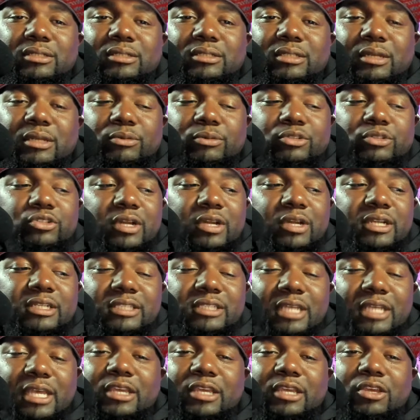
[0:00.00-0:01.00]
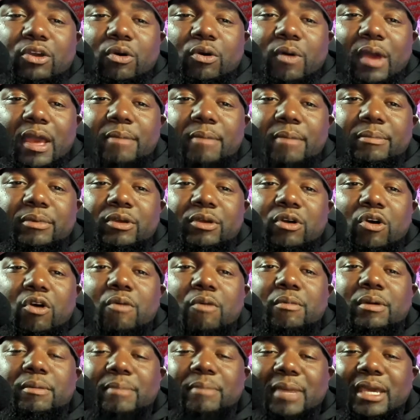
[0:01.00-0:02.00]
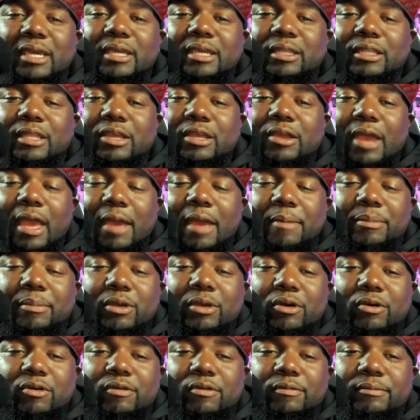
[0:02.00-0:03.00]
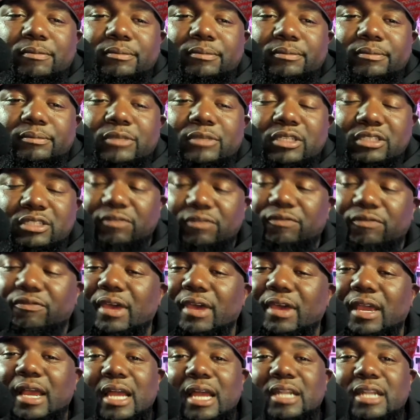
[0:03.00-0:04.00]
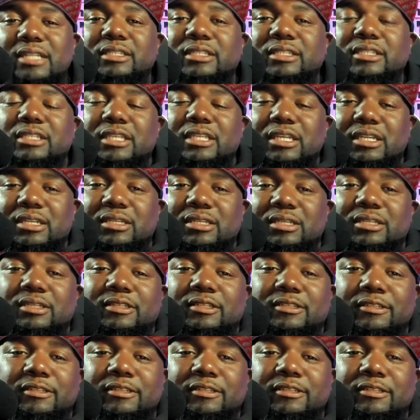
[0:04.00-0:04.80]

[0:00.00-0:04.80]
They will try to take your happy home and make it their happy home. It's a fact. I done seen it.